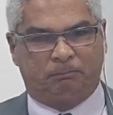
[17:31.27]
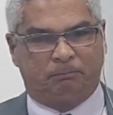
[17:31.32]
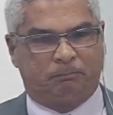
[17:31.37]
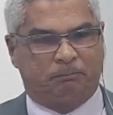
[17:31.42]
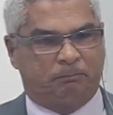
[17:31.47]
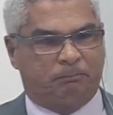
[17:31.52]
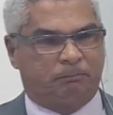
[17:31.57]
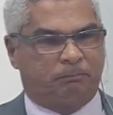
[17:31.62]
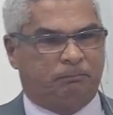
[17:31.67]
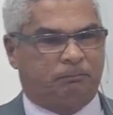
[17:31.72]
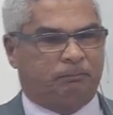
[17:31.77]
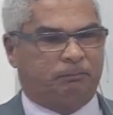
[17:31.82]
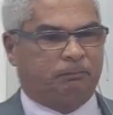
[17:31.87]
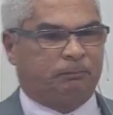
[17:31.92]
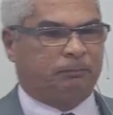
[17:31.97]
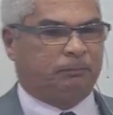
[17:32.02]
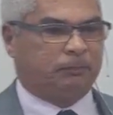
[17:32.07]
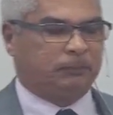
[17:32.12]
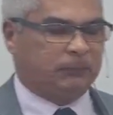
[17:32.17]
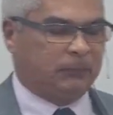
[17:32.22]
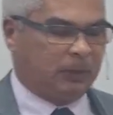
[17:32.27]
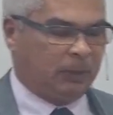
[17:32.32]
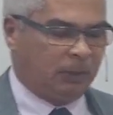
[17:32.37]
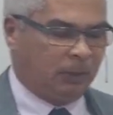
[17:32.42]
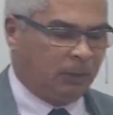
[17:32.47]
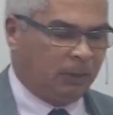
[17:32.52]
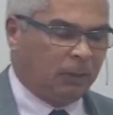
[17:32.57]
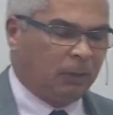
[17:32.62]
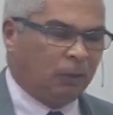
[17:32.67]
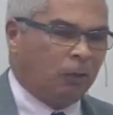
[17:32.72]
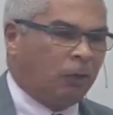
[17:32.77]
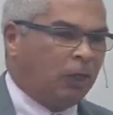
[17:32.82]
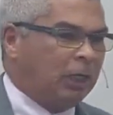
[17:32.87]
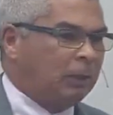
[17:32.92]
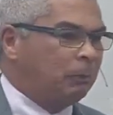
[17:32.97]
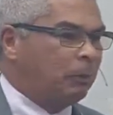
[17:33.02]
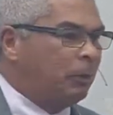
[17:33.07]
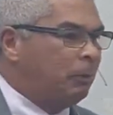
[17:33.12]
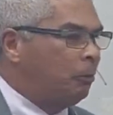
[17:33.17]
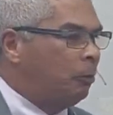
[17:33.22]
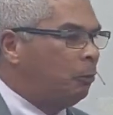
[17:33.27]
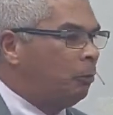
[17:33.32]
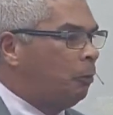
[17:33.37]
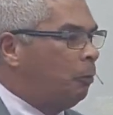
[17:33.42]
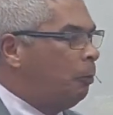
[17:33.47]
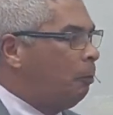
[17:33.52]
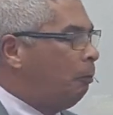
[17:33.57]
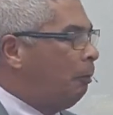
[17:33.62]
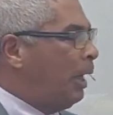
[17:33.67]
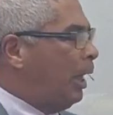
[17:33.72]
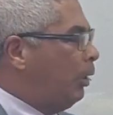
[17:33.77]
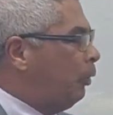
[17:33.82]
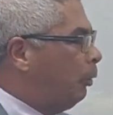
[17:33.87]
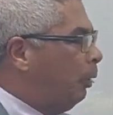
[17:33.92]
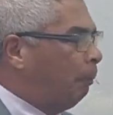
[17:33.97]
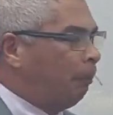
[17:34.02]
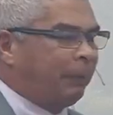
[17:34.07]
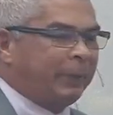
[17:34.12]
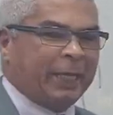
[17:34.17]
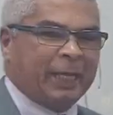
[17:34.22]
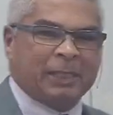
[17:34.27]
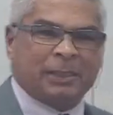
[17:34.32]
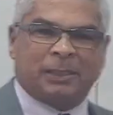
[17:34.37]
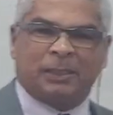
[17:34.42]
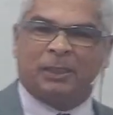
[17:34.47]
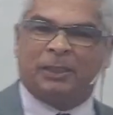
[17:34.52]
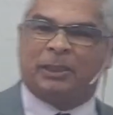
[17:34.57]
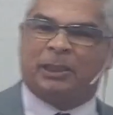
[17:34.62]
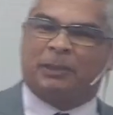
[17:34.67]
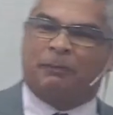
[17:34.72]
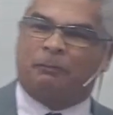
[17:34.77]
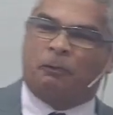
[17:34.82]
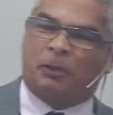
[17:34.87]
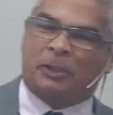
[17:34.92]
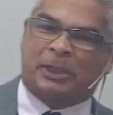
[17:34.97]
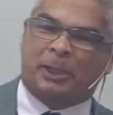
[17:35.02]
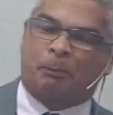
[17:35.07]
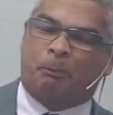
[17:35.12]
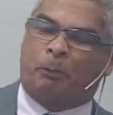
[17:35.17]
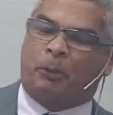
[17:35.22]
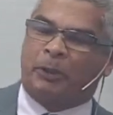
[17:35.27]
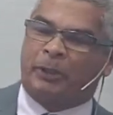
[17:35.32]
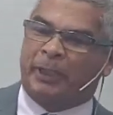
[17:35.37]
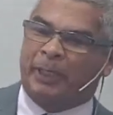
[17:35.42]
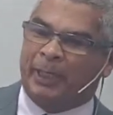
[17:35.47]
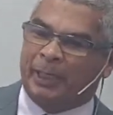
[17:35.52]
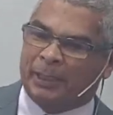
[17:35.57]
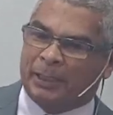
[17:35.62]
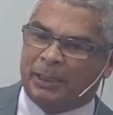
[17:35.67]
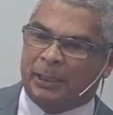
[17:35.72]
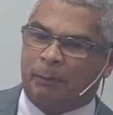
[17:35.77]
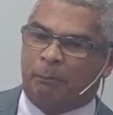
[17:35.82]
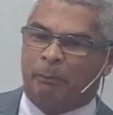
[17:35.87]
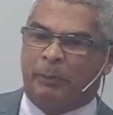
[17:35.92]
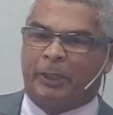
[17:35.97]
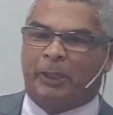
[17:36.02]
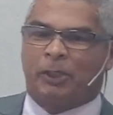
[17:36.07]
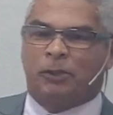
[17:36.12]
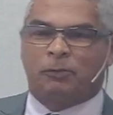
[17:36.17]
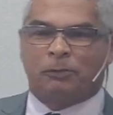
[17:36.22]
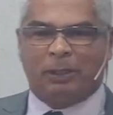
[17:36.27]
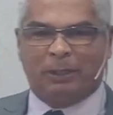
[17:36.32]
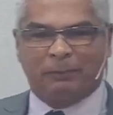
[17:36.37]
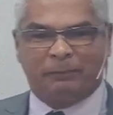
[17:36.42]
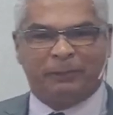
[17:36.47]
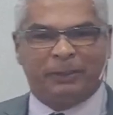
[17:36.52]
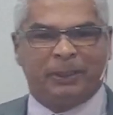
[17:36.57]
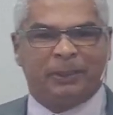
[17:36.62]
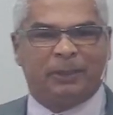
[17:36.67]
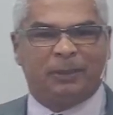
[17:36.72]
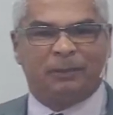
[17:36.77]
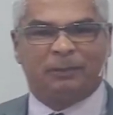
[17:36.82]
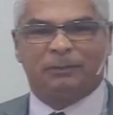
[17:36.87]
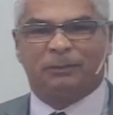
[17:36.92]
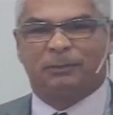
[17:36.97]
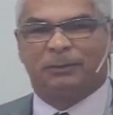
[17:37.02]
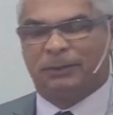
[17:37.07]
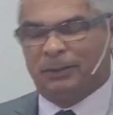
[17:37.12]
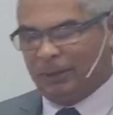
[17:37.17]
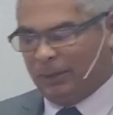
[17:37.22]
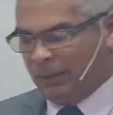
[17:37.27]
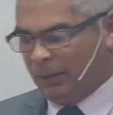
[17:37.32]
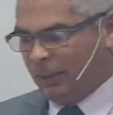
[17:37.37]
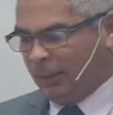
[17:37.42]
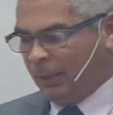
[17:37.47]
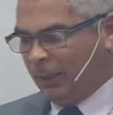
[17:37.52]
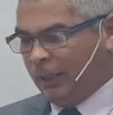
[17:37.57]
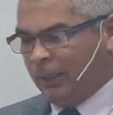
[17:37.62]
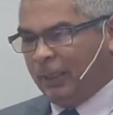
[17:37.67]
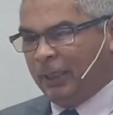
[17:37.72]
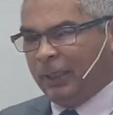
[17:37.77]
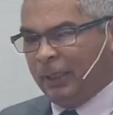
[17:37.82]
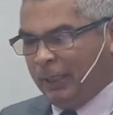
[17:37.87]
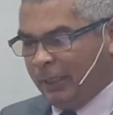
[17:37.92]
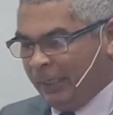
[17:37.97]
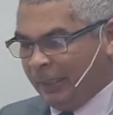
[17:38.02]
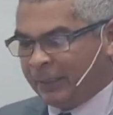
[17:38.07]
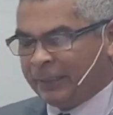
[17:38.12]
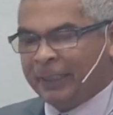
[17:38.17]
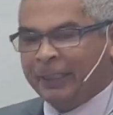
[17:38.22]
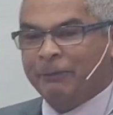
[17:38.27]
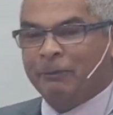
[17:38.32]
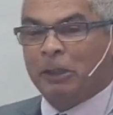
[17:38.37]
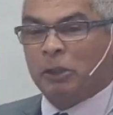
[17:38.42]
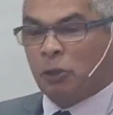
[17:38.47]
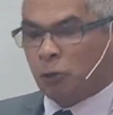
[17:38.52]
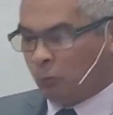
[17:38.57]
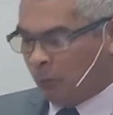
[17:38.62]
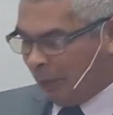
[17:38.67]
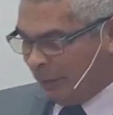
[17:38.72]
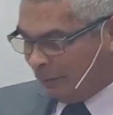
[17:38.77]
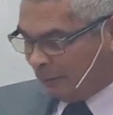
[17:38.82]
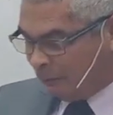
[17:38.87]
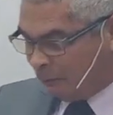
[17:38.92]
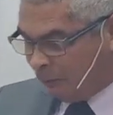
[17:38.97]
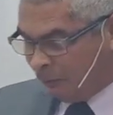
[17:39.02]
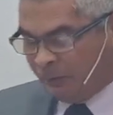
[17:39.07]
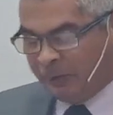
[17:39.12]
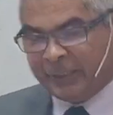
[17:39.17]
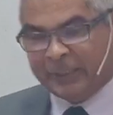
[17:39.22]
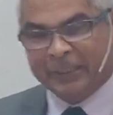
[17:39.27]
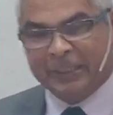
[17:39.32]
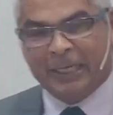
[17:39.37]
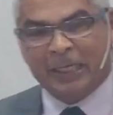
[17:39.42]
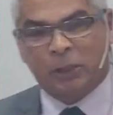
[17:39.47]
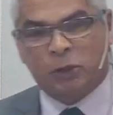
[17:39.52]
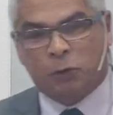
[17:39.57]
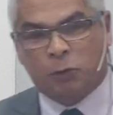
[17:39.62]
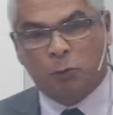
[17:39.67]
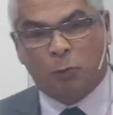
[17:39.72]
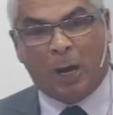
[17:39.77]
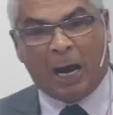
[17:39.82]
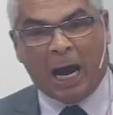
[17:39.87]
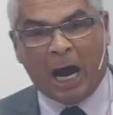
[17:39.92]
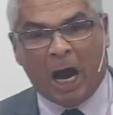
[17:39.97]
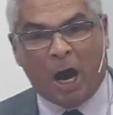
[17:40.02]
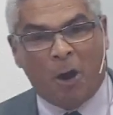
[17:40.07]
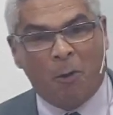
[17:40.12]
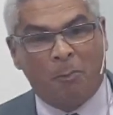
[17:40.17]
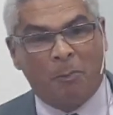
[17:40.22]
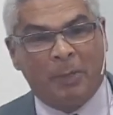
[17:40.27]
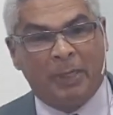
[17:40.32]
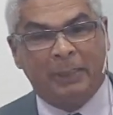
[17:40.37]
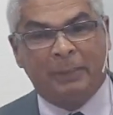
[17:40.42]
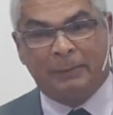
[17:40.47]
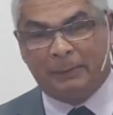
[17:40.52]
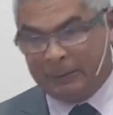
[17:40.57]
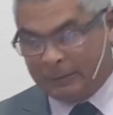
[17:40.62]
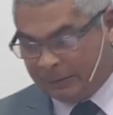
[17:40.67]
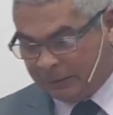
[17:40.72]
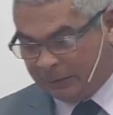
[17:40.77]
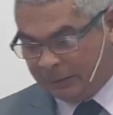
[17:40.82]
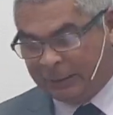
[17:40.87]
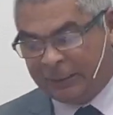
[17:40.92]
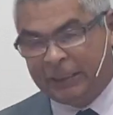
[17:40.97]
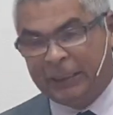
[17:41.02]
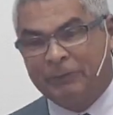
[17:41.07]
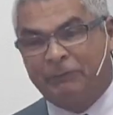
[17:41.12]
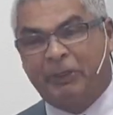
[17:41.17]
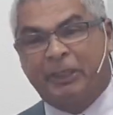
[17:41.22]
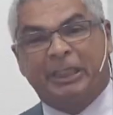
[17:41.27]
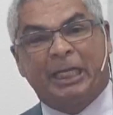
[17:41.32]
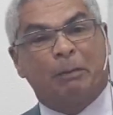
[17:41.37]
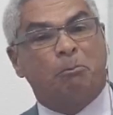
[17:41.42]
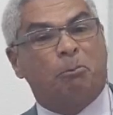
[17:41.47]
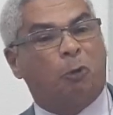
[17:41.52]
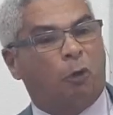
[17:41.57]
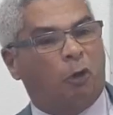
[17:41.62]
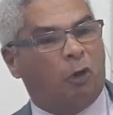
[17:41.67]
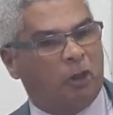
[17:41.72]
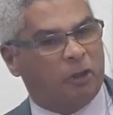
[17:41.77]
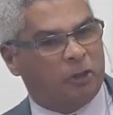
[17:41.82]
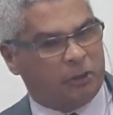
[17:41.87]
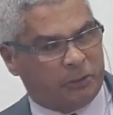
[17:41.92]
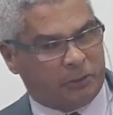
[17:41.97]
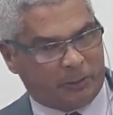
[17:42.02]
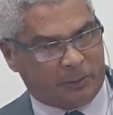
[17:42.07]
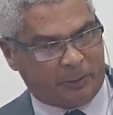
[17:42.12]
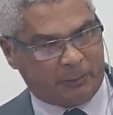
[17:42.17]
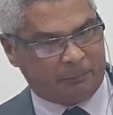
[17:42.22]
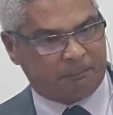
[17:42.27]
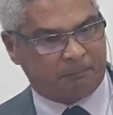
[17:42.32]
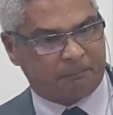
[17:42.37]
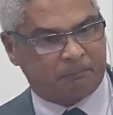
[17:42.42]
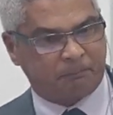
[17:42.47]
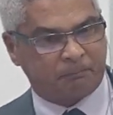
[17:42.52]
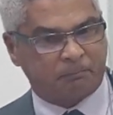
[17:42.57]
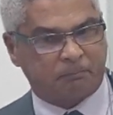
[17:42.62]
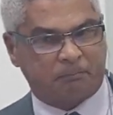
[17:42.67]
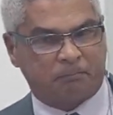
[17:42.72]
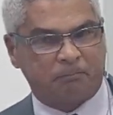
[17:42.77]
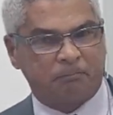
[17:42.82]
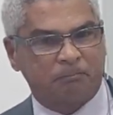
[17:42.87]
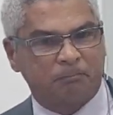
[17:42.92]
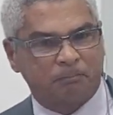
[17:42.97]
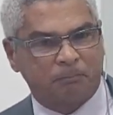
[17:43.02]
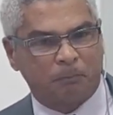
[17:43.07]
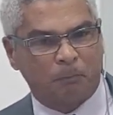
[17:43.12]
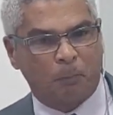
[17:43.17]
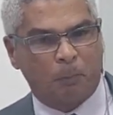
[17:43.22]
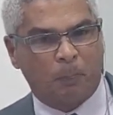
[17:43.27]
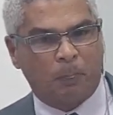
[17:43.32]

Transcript: you have delivered my soul from death. So my brethren, the greatest gift that you can receive in your life is to have your life, have your soul delivered from death.